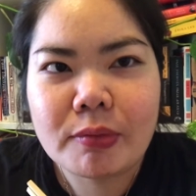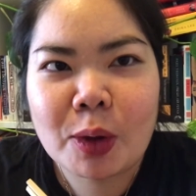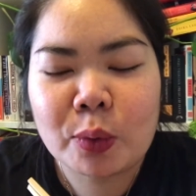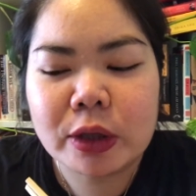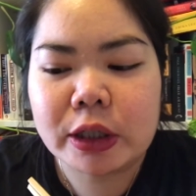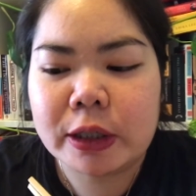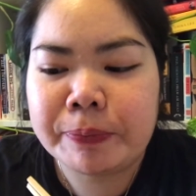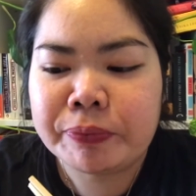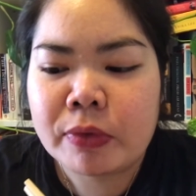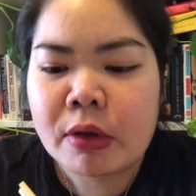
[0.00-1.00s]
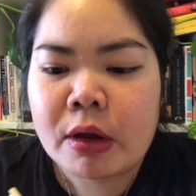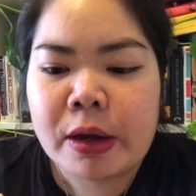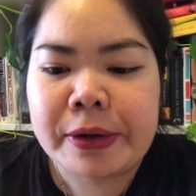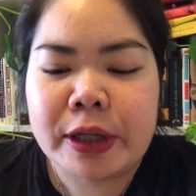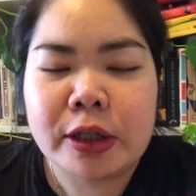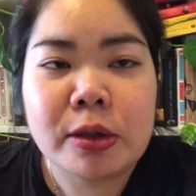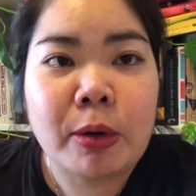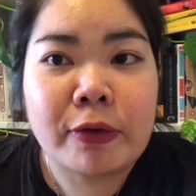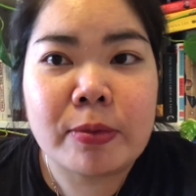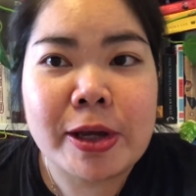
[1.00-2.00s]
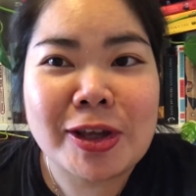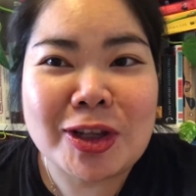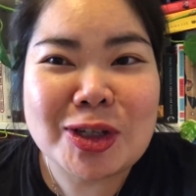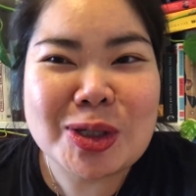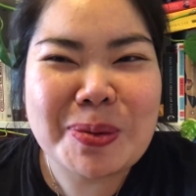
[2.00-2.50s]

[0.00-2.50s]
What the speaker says: Really good. Thank you, Bart, for making this.